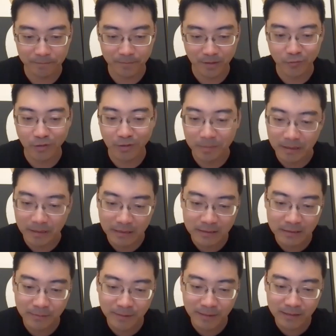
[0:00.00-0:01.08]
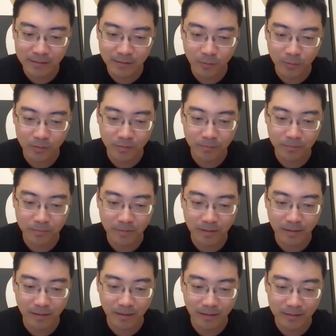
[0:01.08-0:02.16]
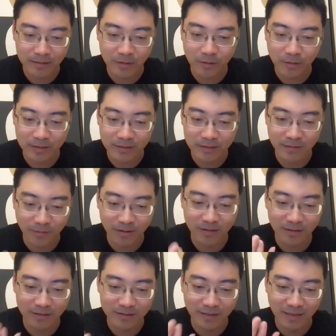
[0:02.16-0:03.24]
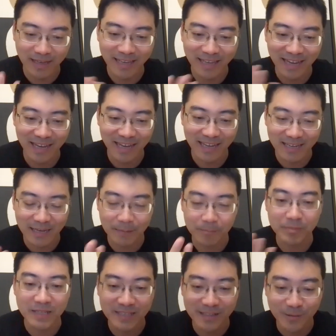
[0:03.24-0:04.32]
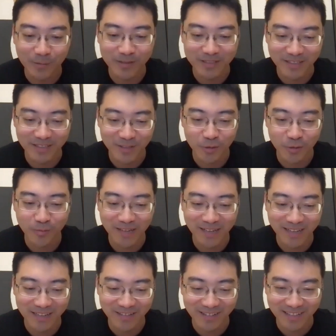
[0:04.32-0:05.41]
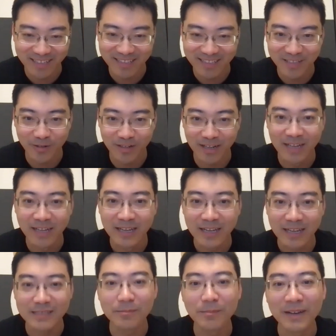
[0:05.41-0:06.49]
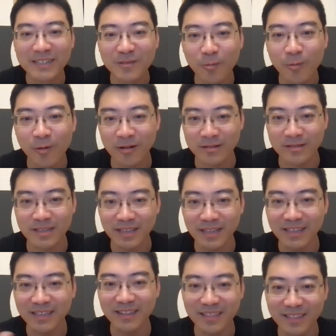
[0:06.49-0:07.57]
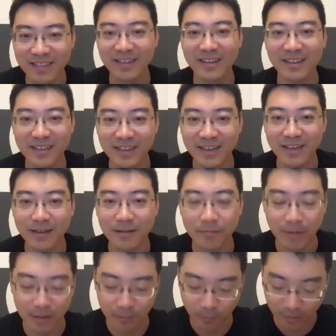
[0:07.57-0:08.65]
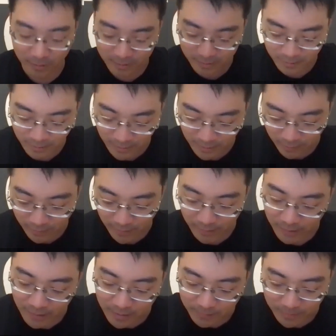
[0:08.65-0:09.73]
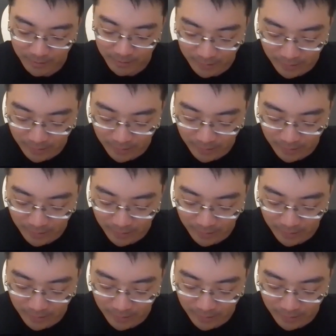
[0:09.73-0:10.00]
replacement would situation, or this AI competing with the human kind of situation, is much worse in the manual works, right? But